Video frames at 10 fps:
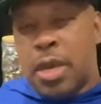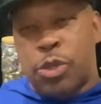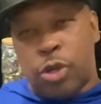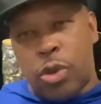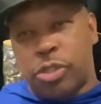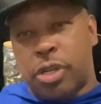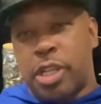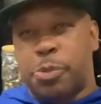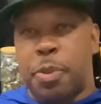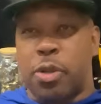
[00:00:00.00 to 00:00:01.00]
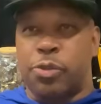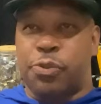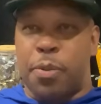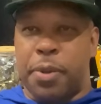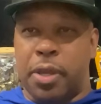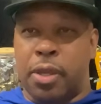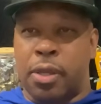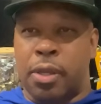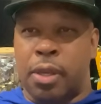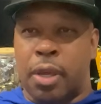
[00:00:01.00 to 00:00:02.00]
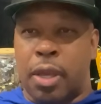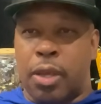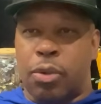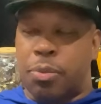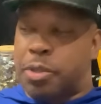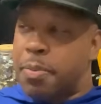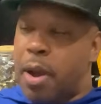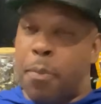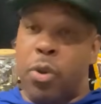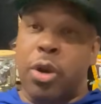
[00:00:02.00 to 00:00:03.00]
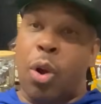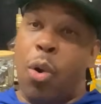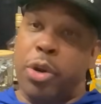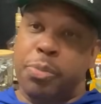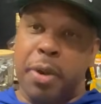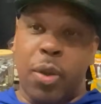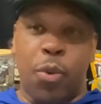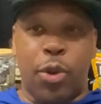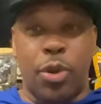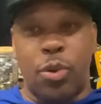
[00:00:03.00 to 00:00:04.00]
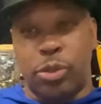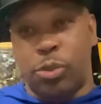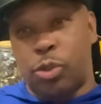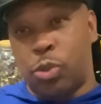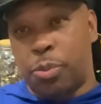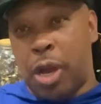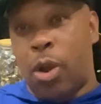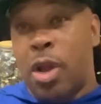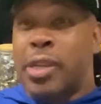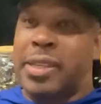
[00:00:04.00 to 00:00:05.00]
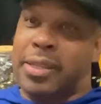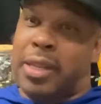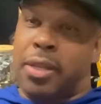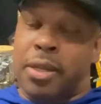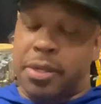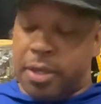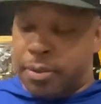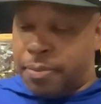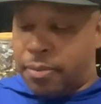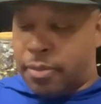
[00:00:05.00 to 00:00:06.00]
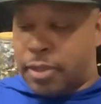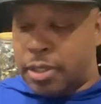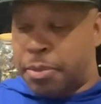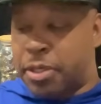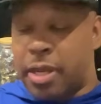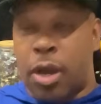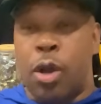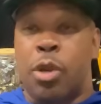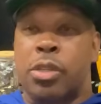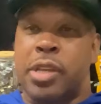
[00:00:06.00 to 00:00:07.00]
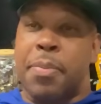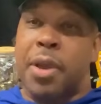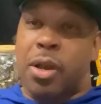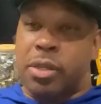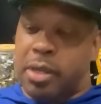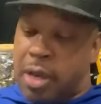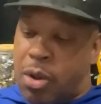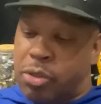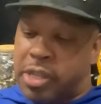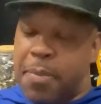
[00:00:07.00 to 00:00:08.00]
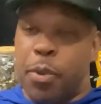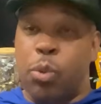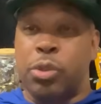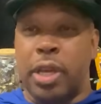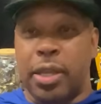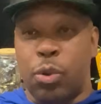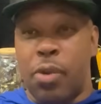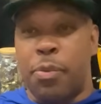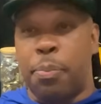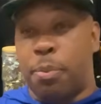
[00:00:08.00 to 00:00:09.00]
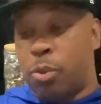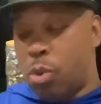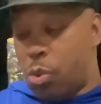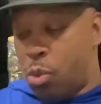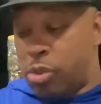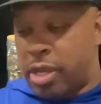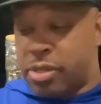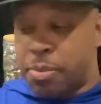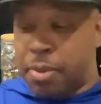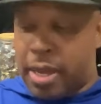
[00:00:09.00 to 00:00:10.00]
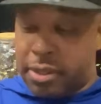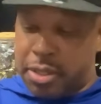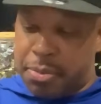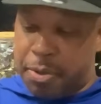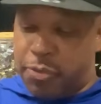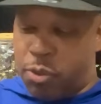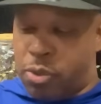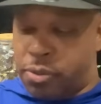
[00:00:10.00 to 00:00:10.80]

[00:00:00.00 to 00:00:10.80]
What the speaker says: So that was a good experience for me. You know, tomorrow, I'm one of the hardest men working on YouTube, y'all. Listen, let me tell y'all. Tell me, y'all tell me who did something like this before.